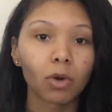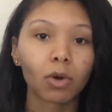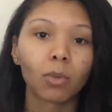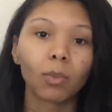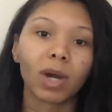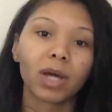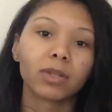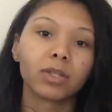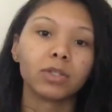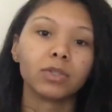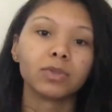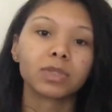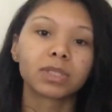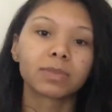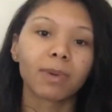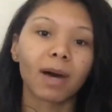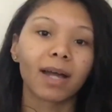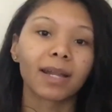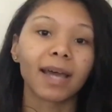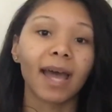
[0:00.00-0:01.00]
or whether you
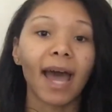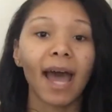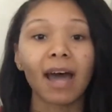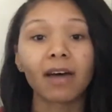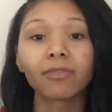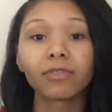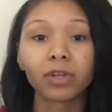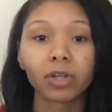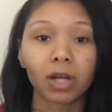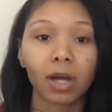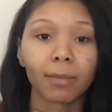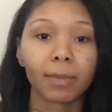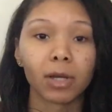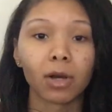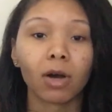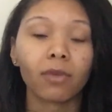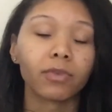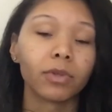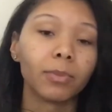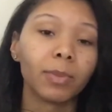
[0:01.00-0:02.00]
spot after coming
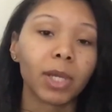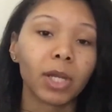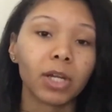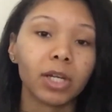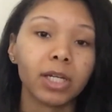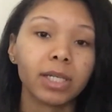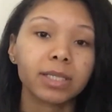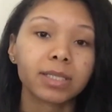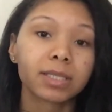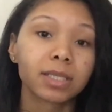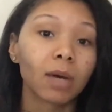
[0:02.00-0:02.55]
off your period.